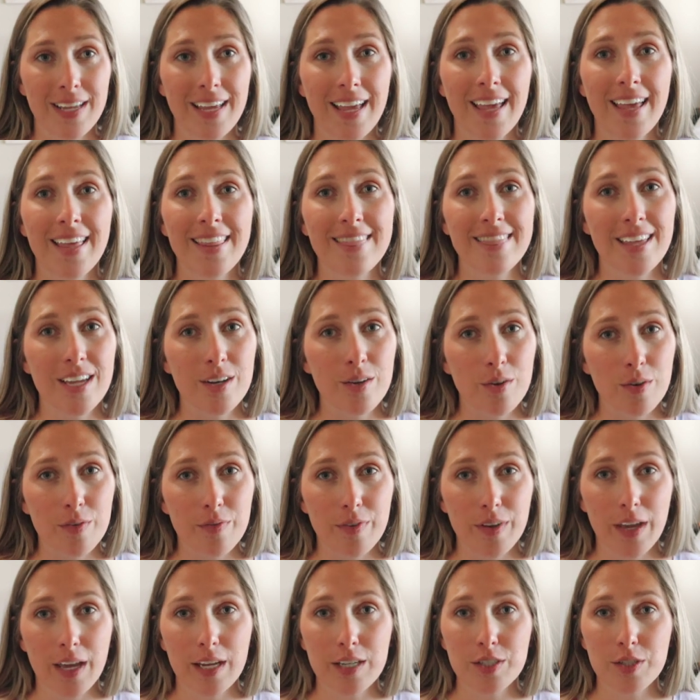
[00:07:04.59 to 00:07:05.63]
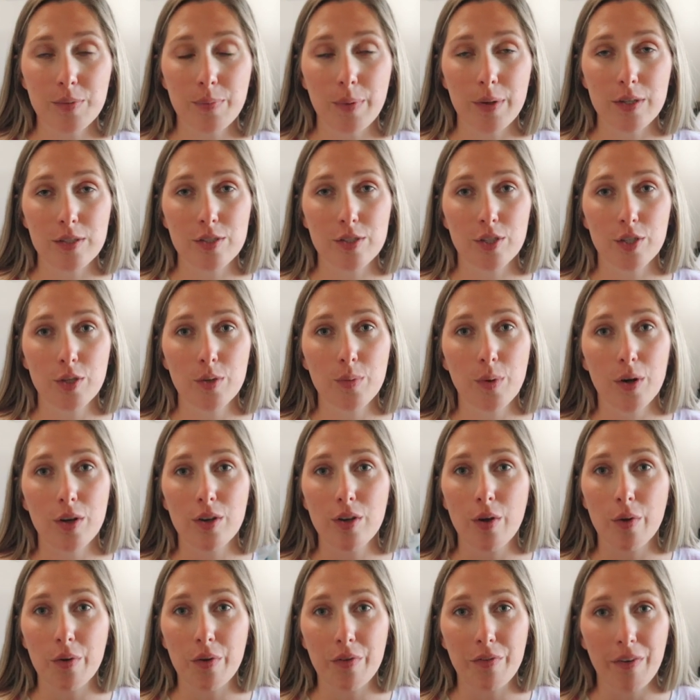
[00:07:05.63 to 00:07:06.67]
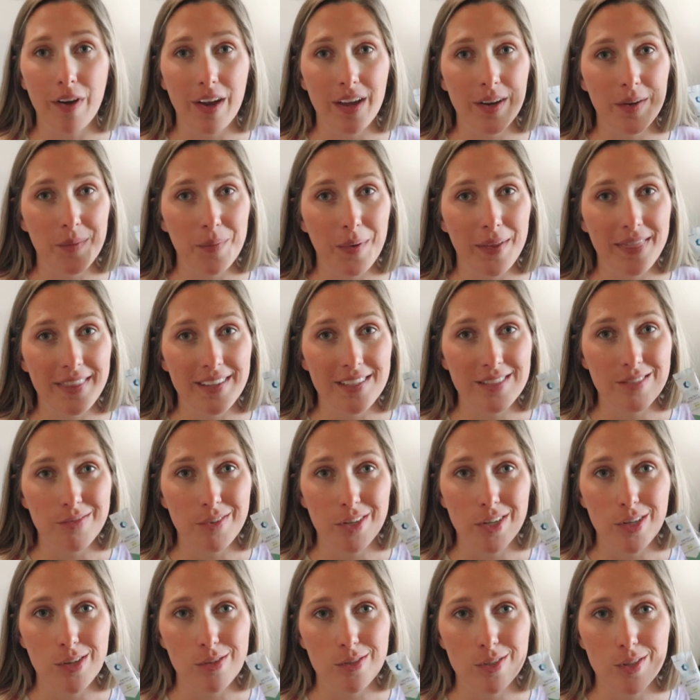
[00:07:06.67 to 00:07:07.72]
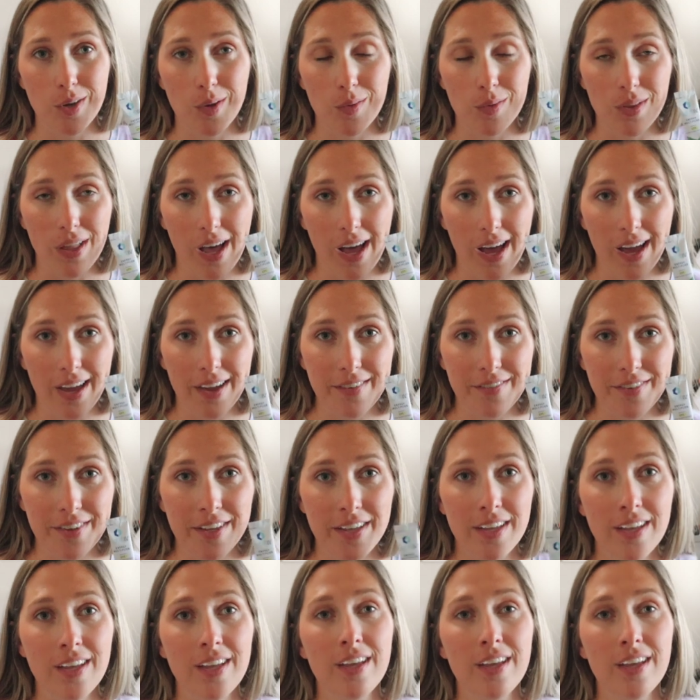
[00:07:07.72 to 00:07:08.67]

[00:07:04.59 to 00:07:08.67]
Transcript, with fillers: Hit that notification bell so you are notified when these videos go live.